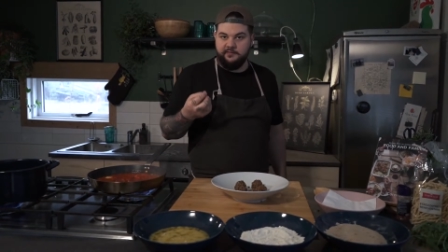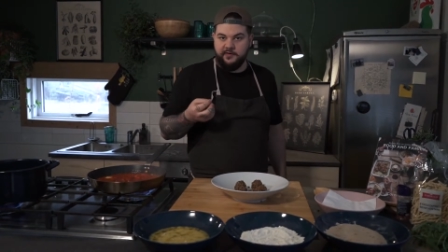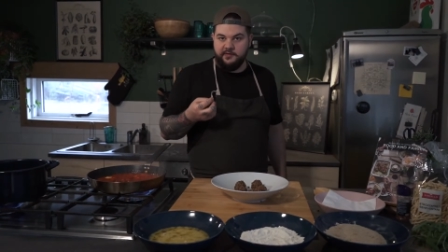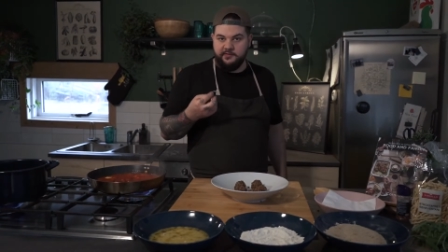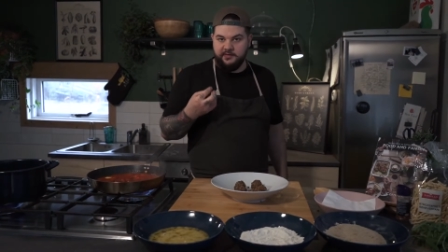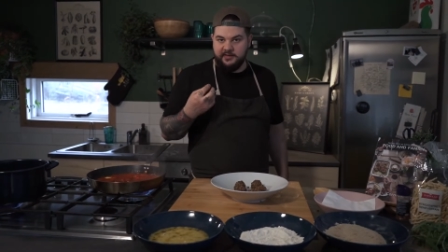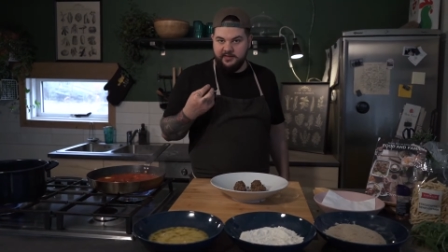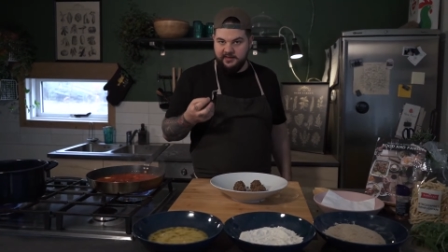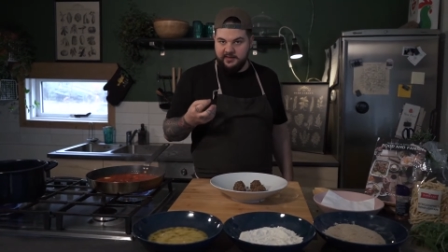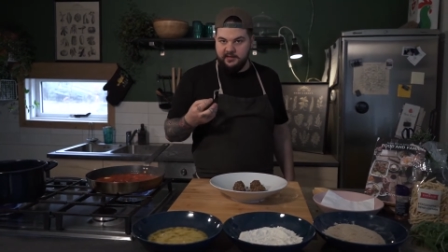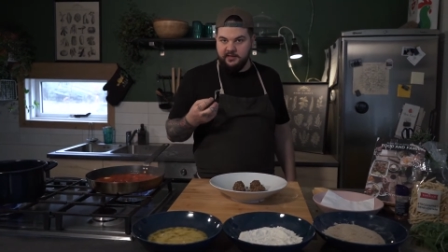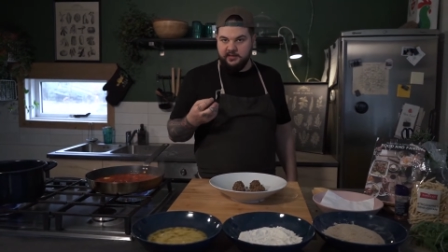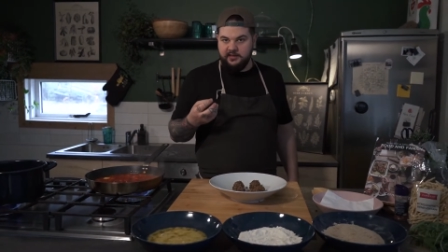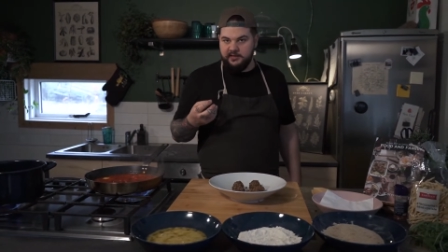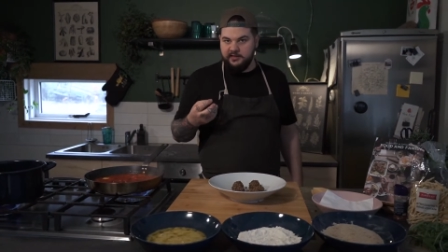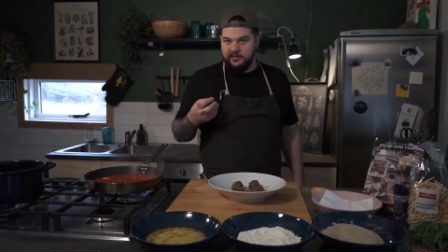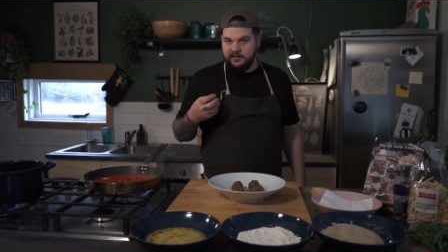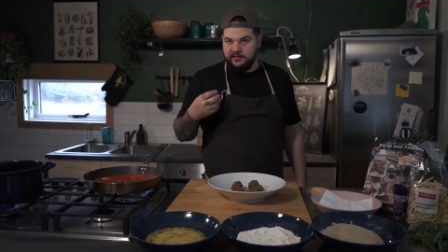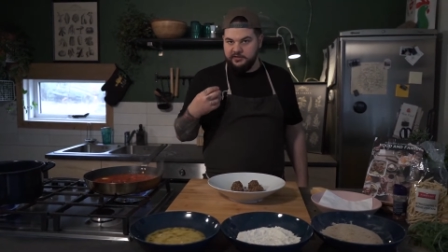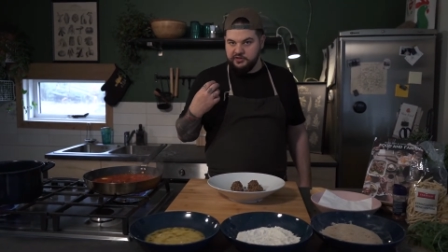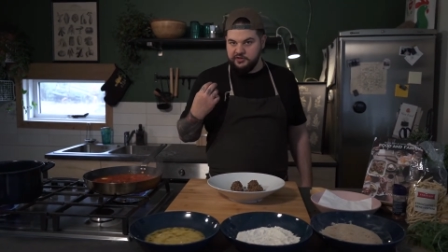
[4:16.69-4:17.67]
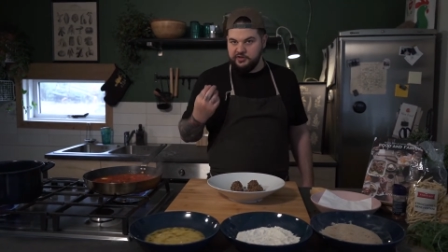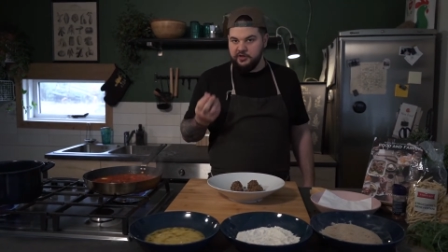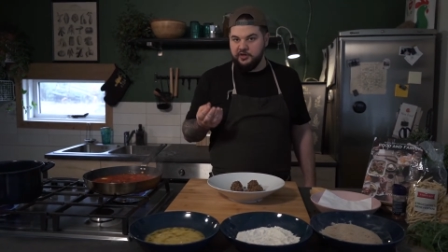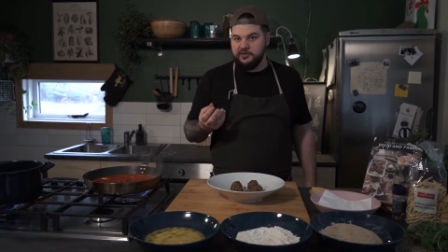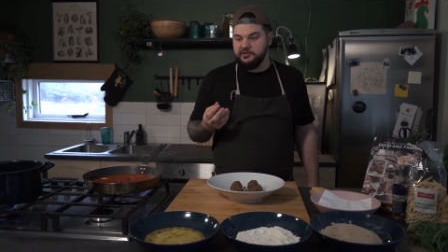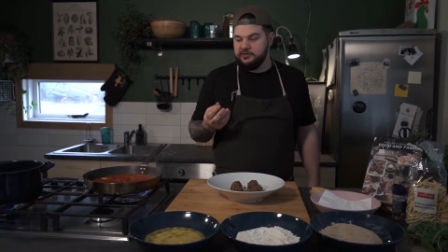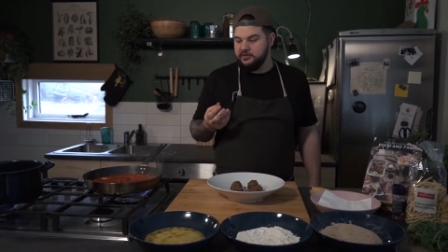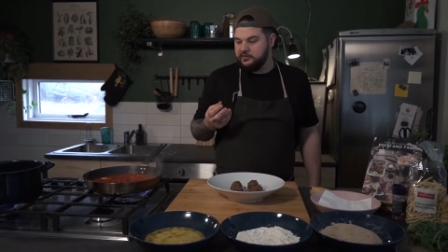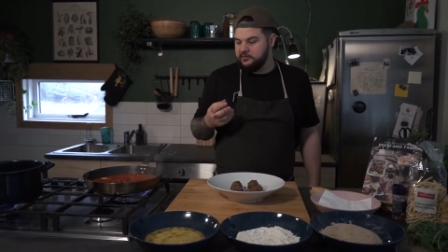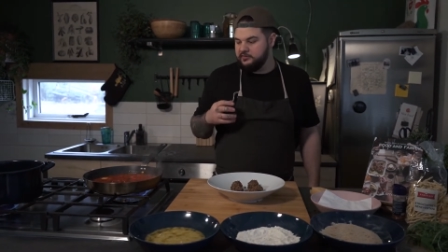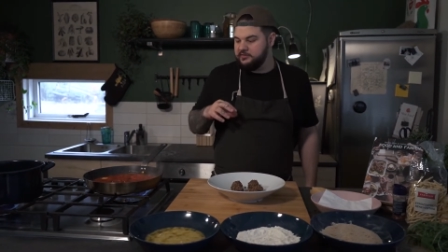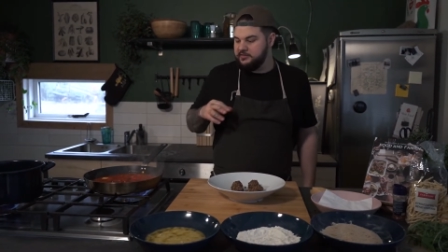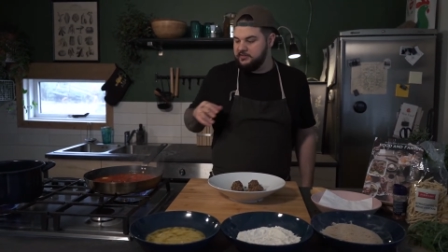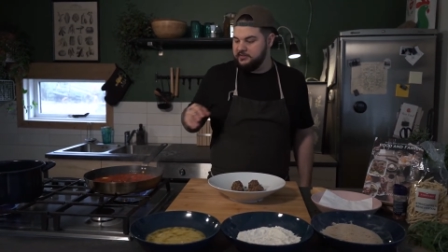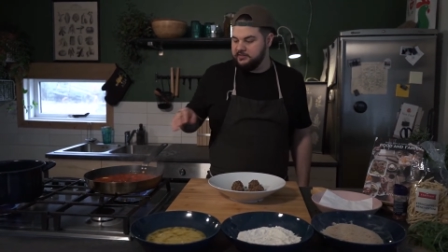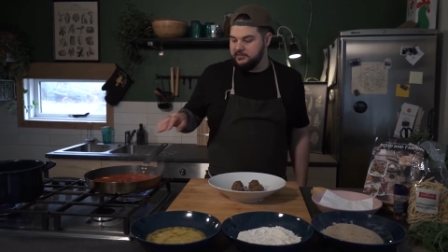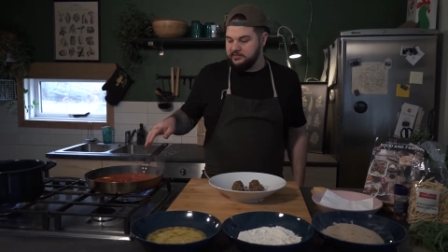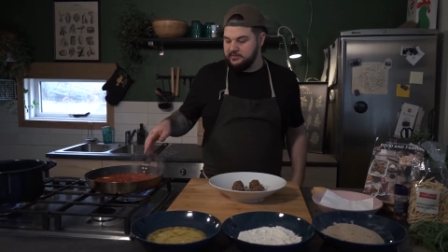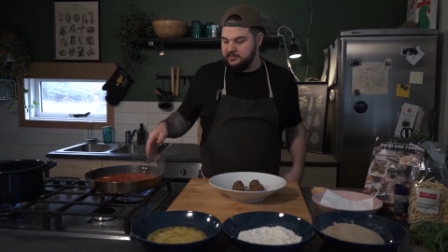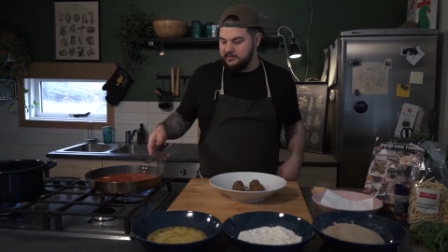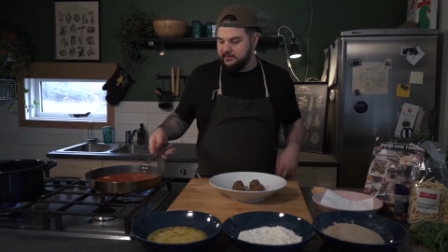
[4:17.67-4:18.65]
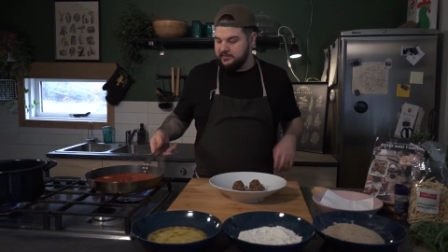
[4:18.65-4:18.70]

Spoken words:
very thick and saucy consistency.